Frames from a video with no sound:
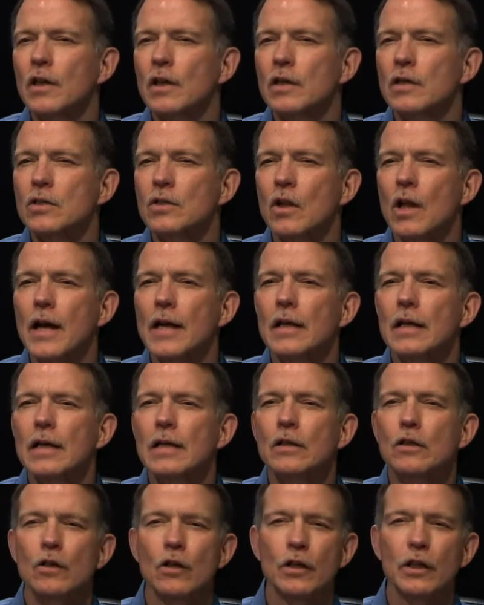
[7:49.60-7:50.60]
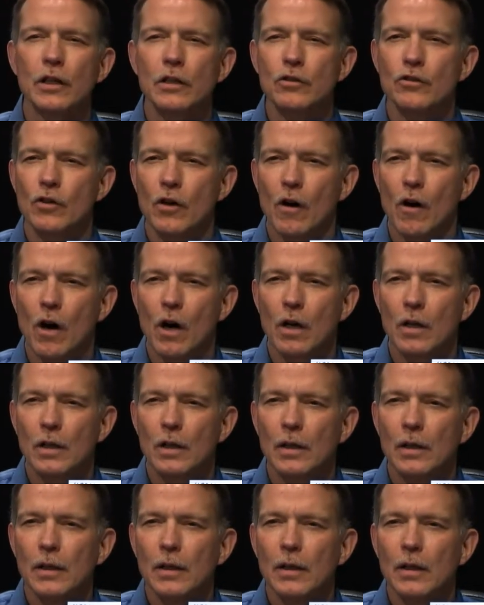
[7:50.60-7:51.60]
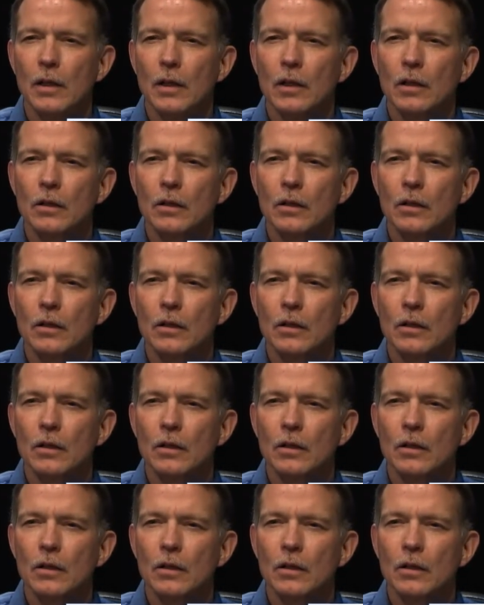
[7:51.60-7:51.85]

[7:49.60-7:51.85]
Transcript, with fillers: is like a cookie jar. Right.